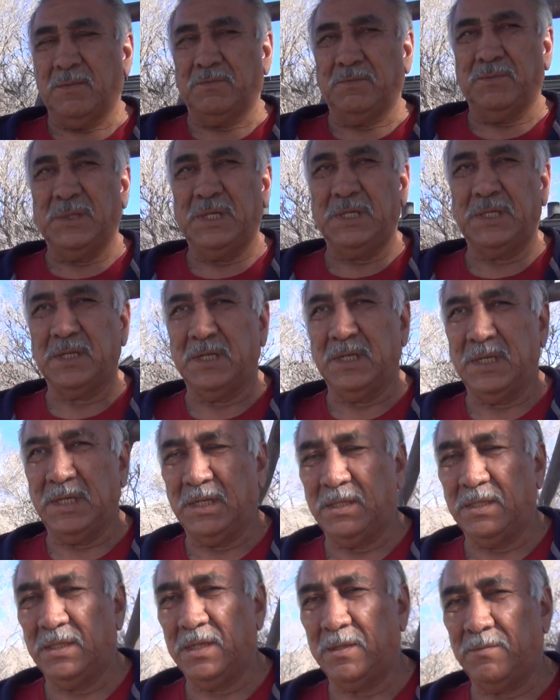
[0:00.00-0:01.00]
meet an
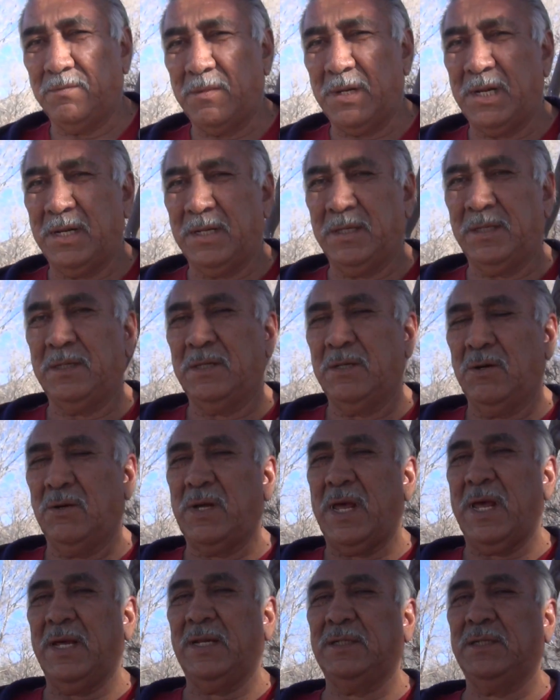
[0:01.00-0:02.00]
Indian man
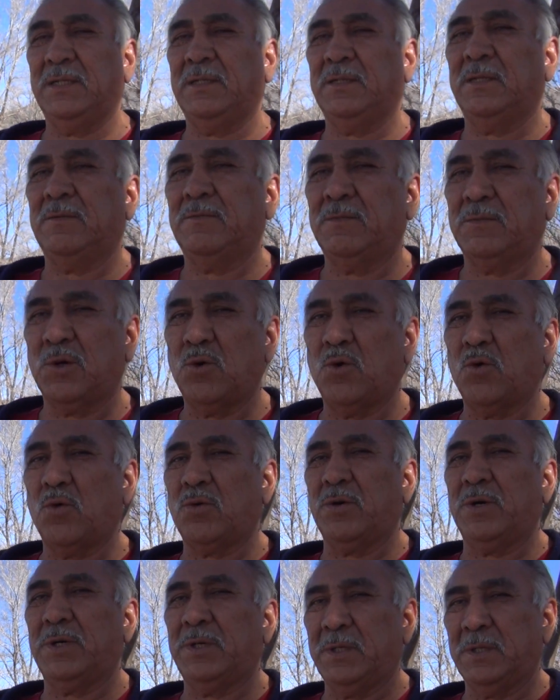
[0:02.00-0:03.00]
handing them
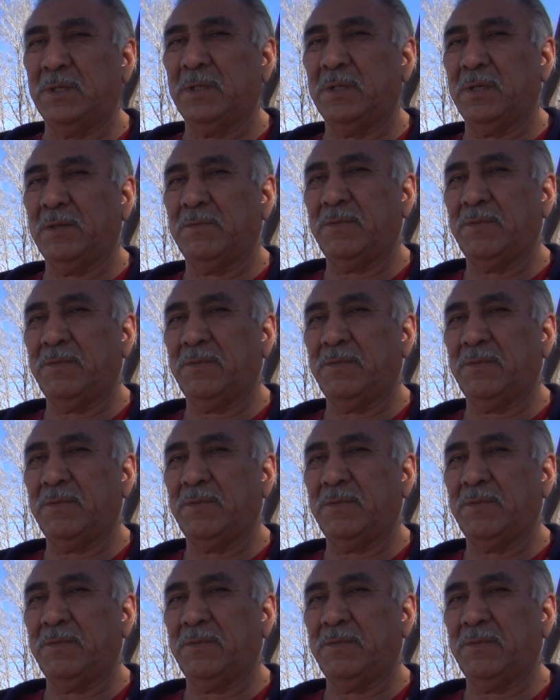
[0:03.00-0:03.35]
corn, a